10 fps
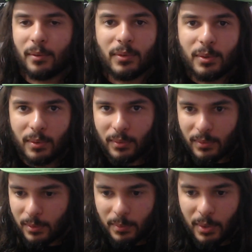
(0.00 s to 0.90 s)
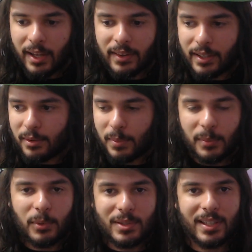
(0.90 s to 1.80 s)
you bet that
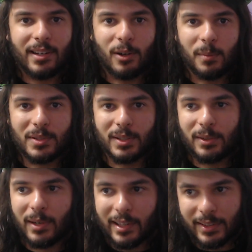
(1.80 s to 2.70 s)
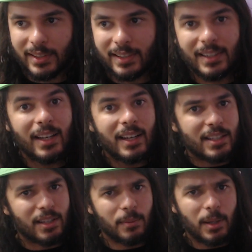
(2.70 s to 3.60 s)
people would say, I hope it's good, rather than,
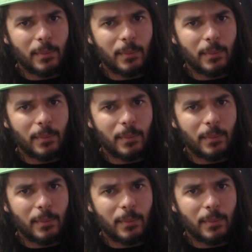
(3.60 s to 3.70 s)
it's gonna be a